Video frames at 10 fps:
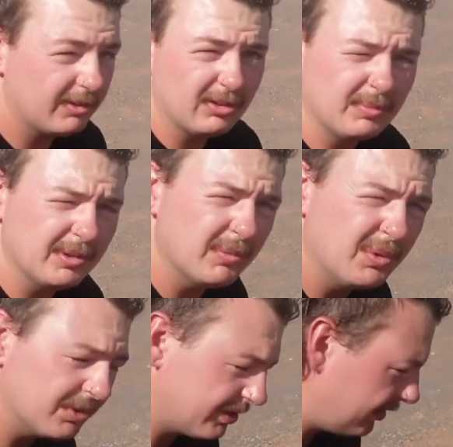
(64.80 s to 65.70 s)
a little bit
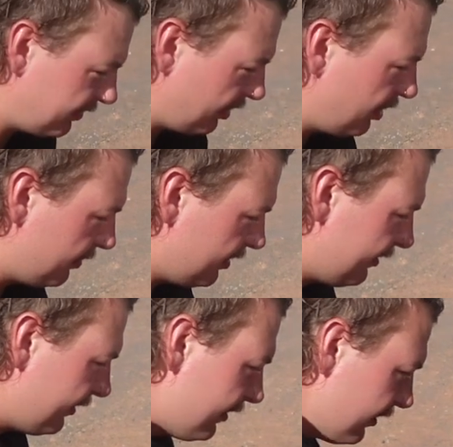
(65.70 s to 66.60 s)
worn on this side, but
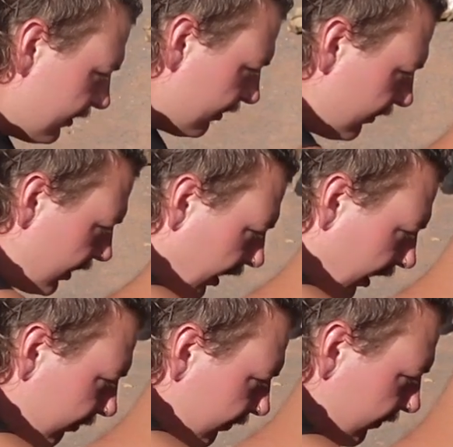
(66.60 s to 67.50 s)
I've done it
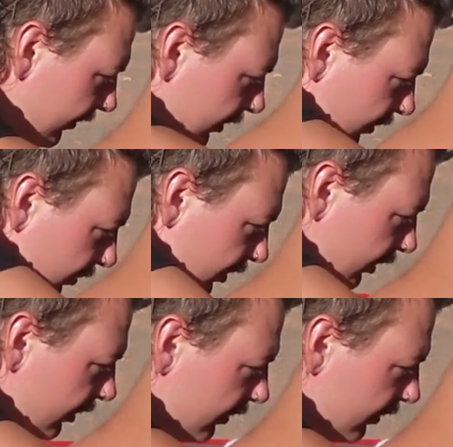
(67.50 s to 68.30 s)
up accordingly,